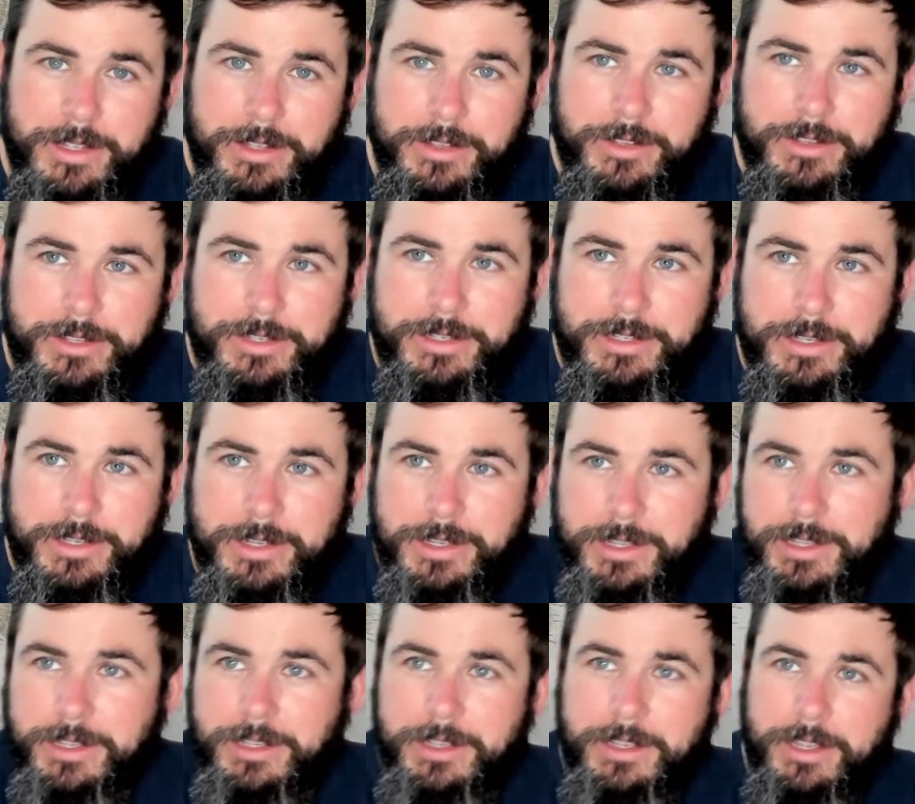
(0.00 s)

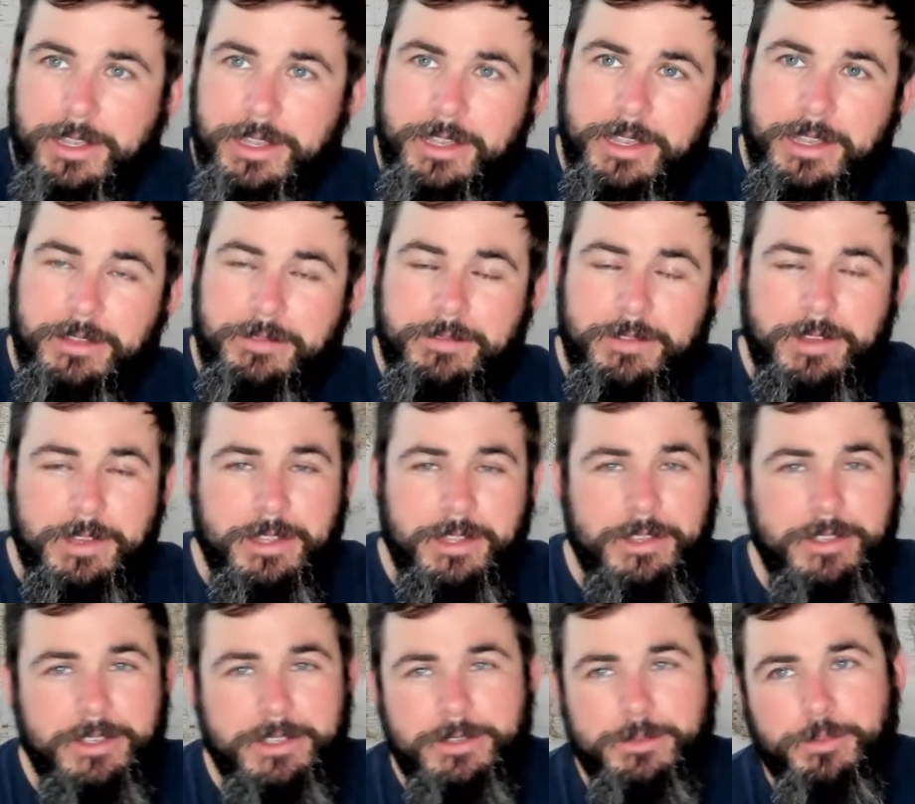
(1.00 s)
he
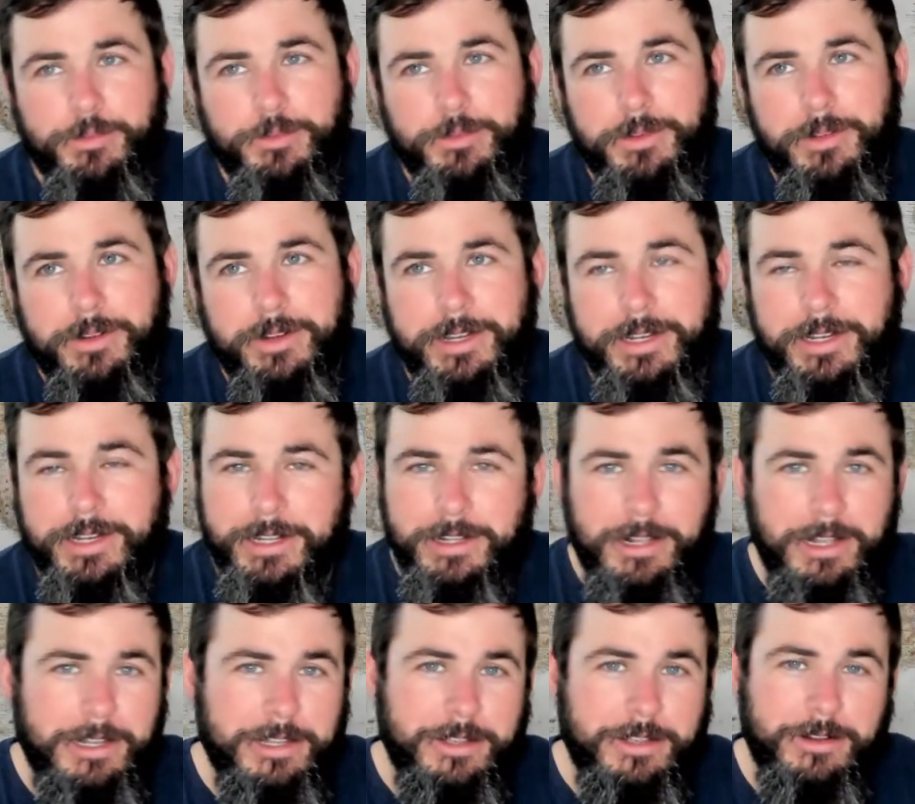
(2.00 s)
just really
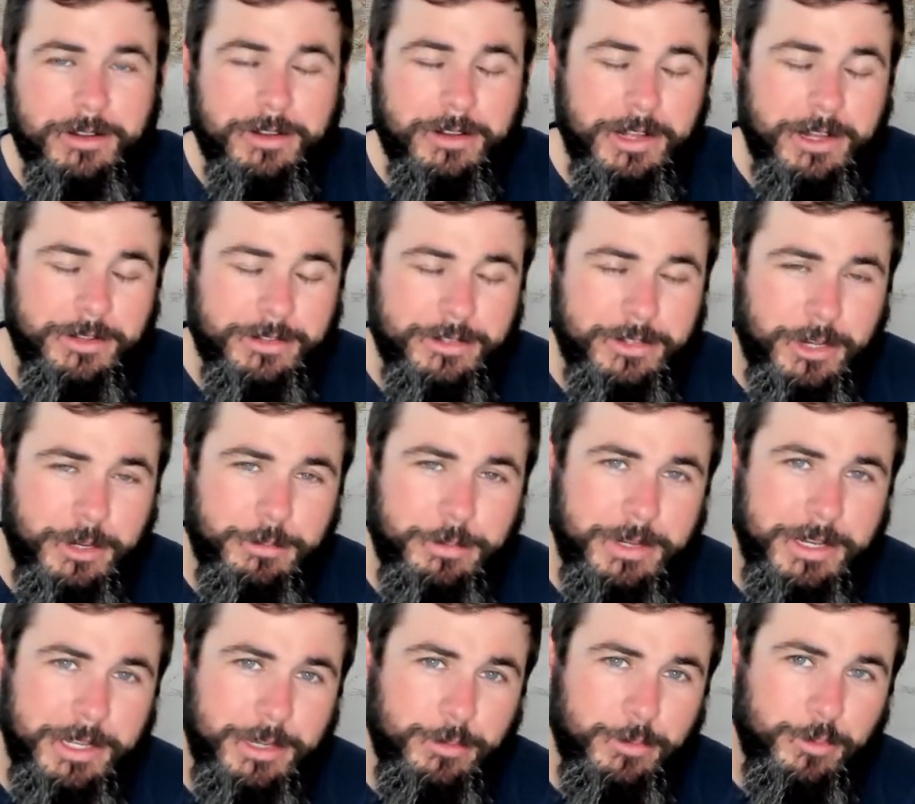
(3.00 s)
neglected her. I was hoping he